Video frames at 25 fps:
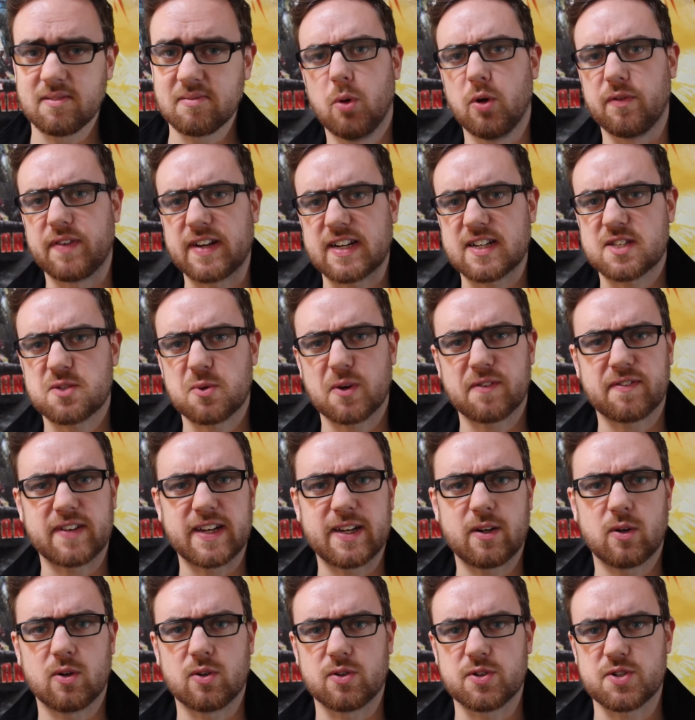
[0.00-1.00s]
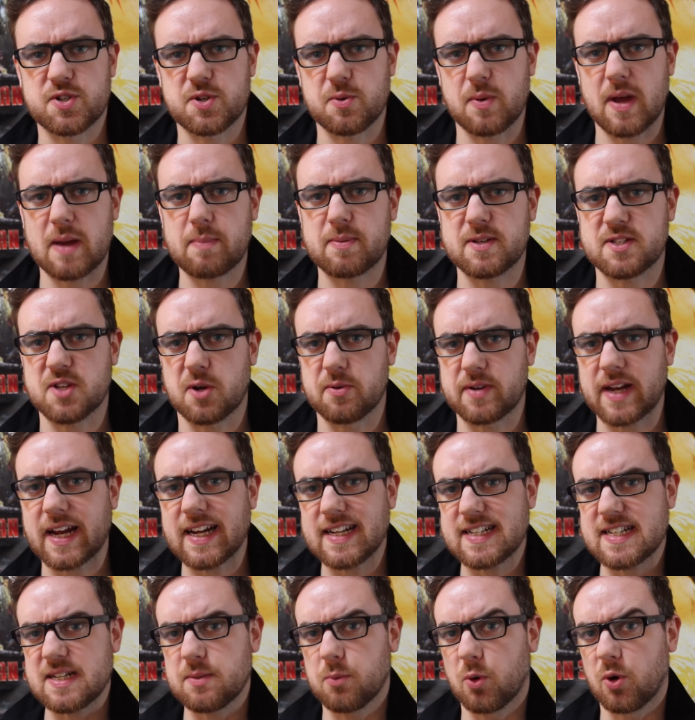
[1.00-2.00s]
Moving swiftly on to episode
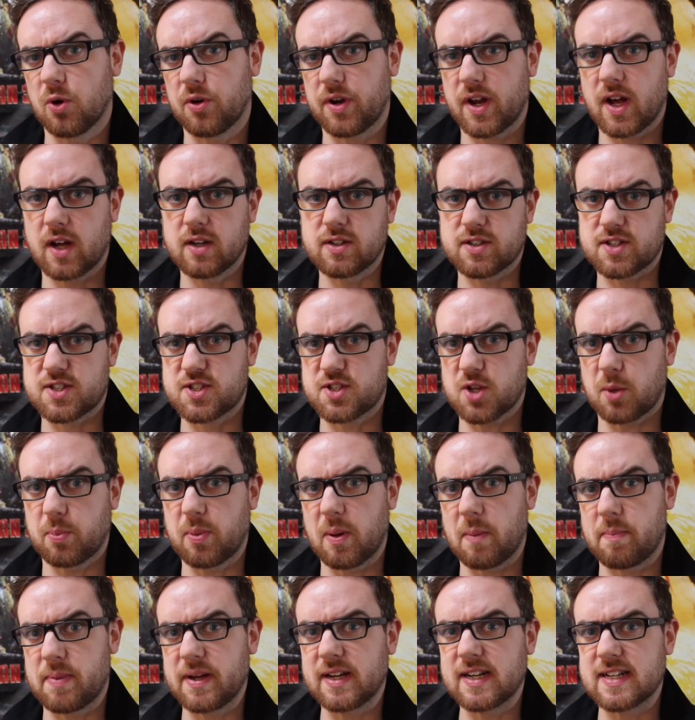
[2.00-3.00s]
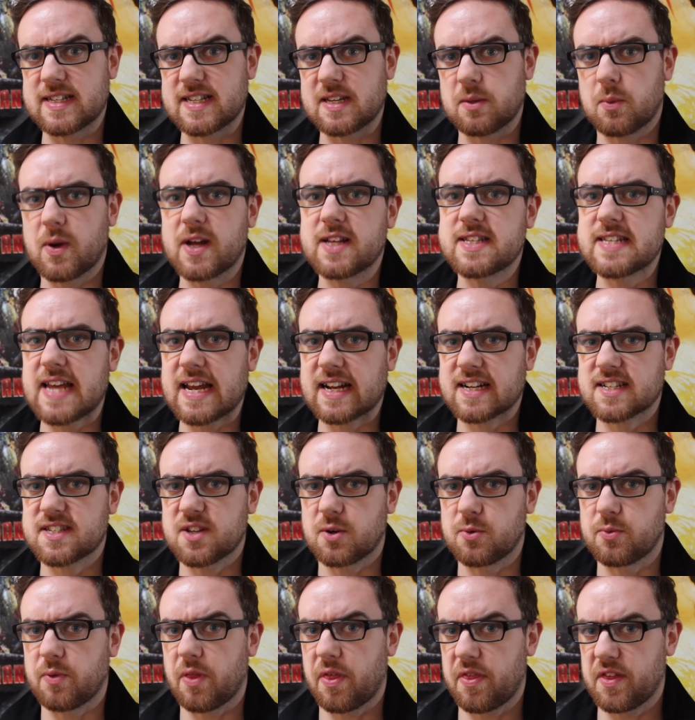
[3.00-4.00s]
81, Unstoppability, where
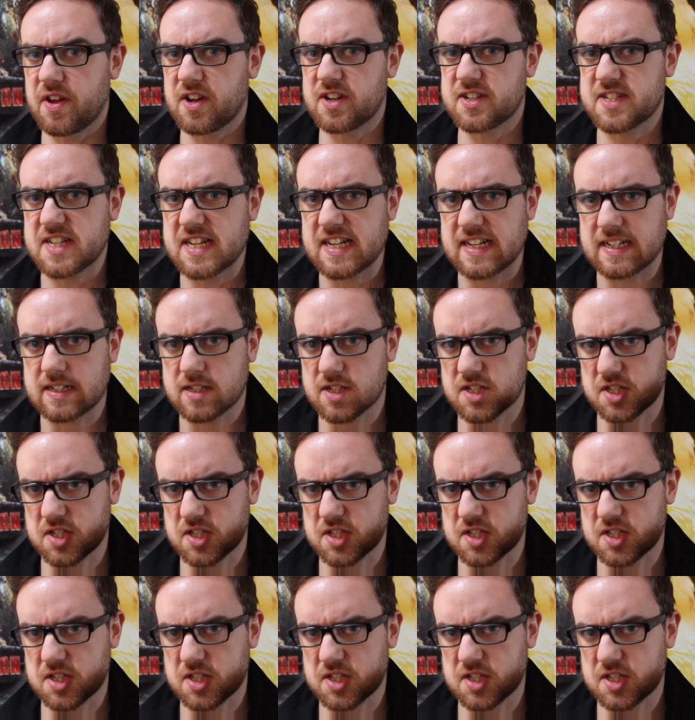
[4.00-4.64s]
TechZone 13